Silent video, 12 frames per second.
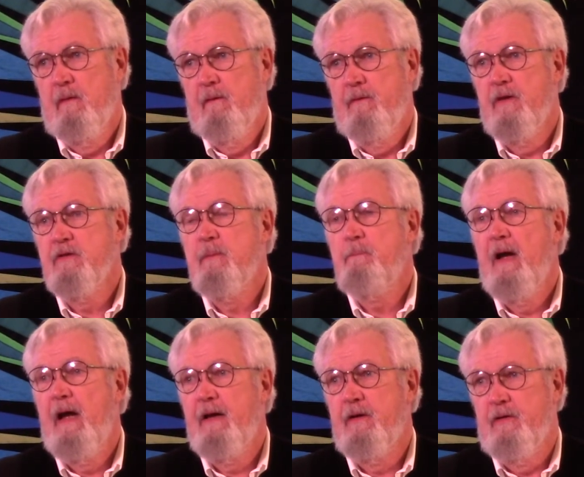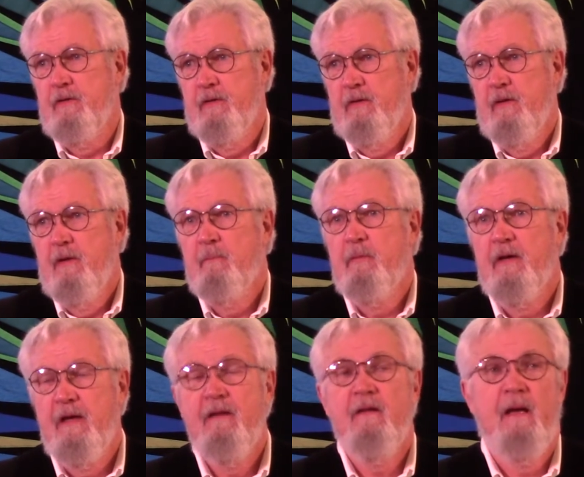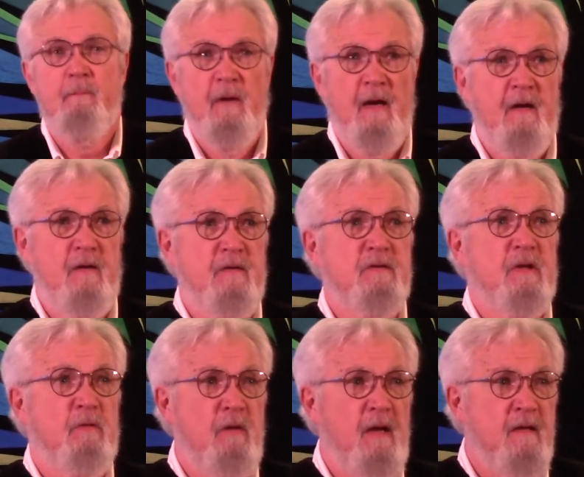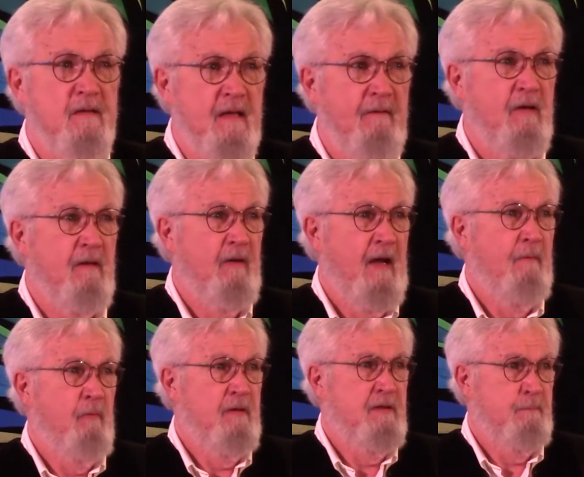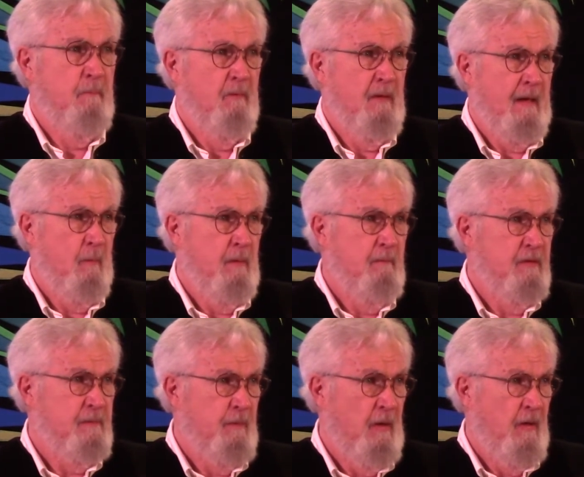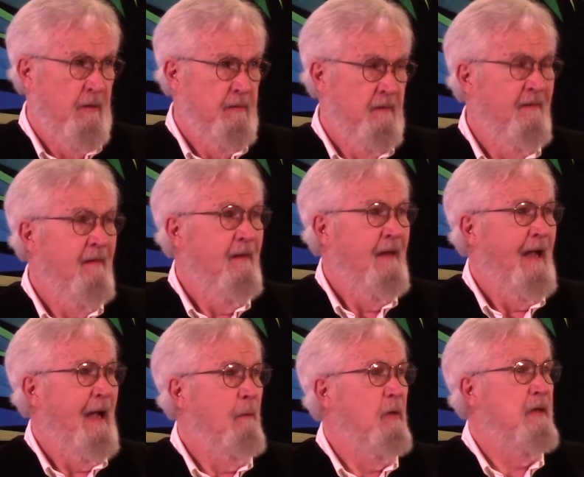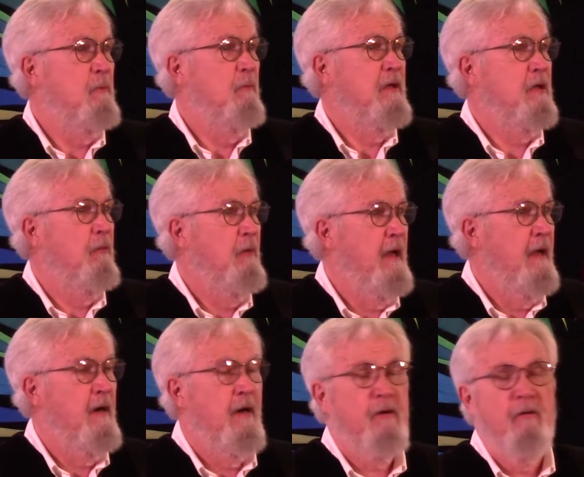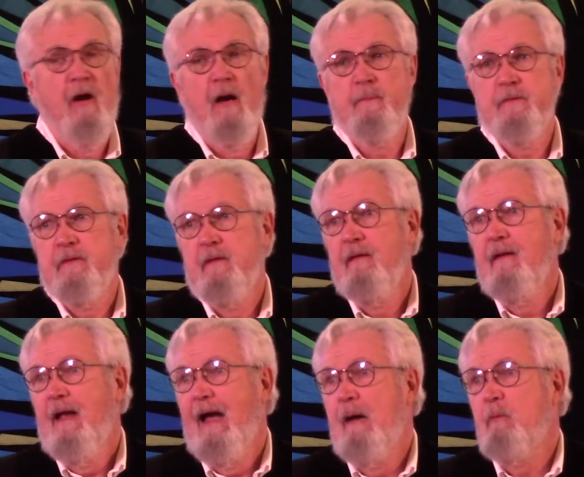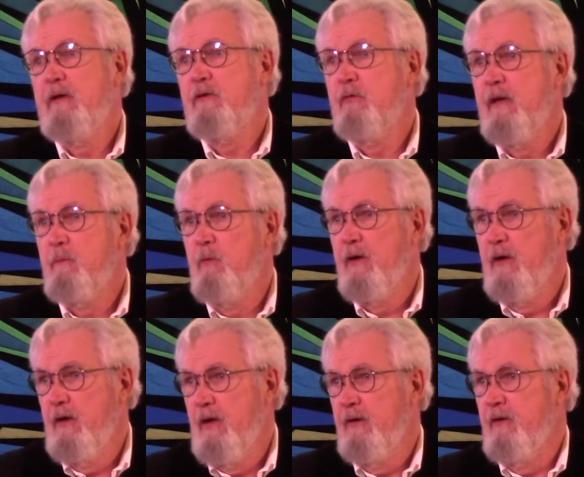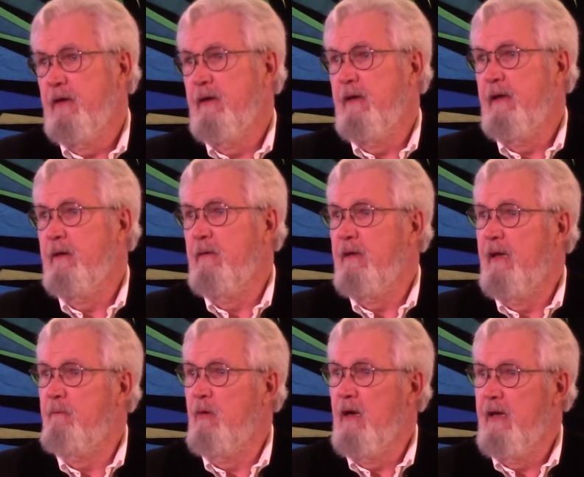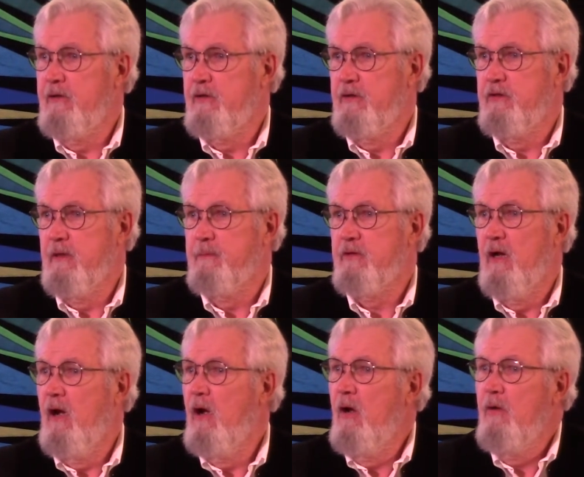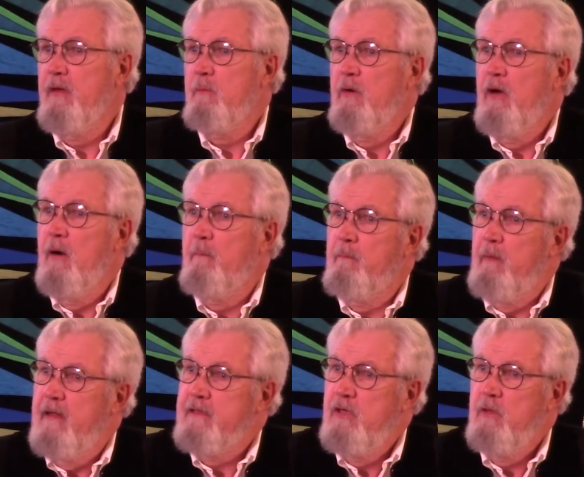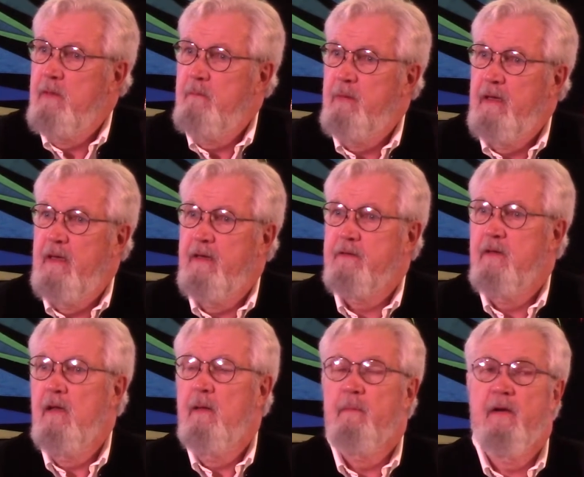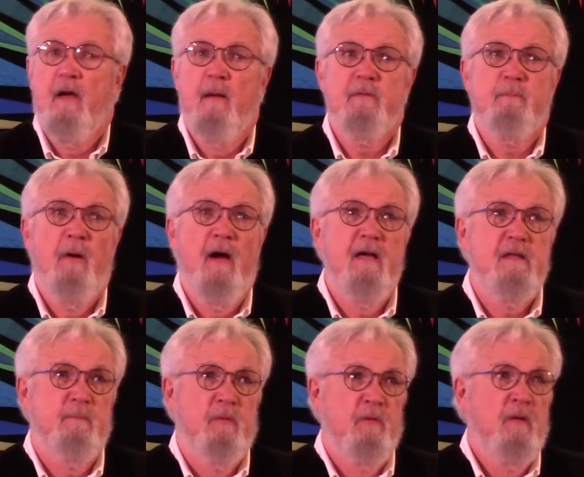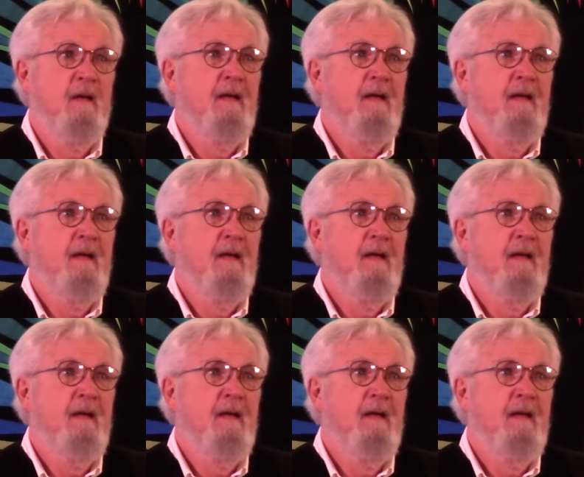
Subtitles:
There's a pattern, but in that pattern is the creativity of how we respond, how we create our crops, how we treat one another in relationships. All that we are as human beings becomes possible